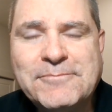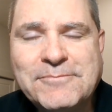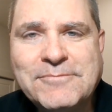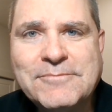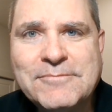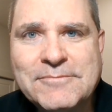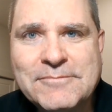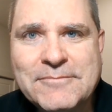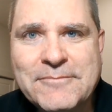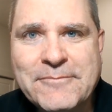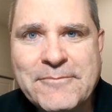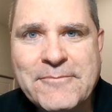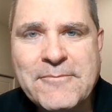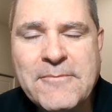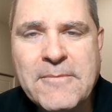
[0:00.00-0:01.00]

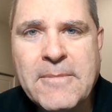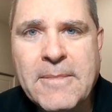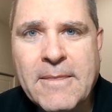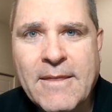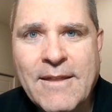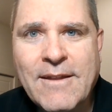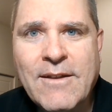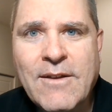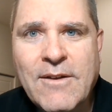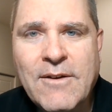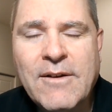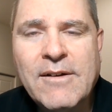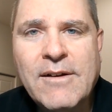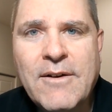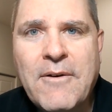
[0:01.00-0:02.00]

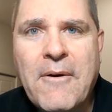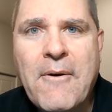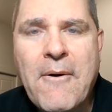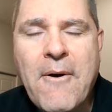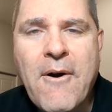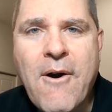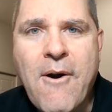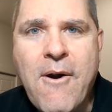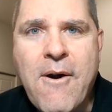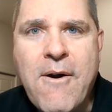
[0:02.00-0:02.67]
Nobody speaks.